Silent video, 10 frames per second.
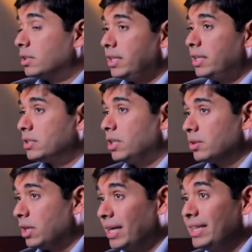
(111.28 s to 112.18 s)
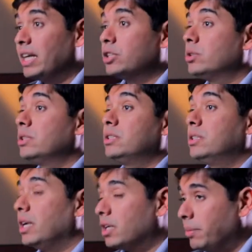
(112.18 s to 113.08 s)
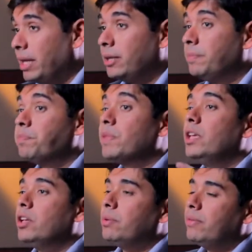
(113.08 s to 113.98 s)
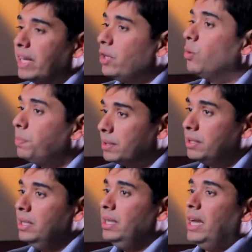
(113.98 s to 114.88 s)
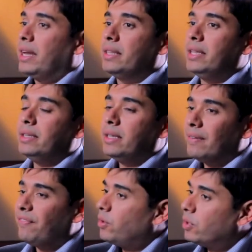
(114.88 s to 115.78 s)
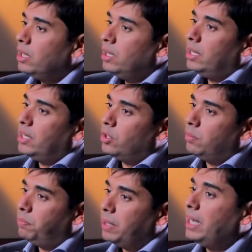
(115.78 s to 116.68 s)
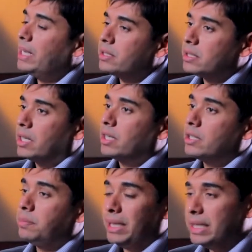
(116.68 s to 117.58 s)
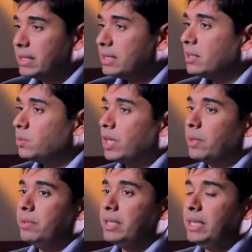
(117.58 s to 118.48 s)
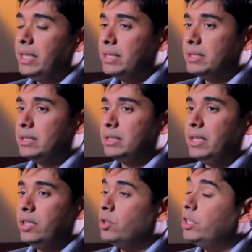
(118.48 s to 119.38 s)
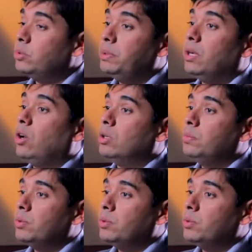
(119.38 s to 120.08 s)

3 years down the line that should still remain. You have to be very open. And I think therefore, building a startup in this environment is, need to be a lot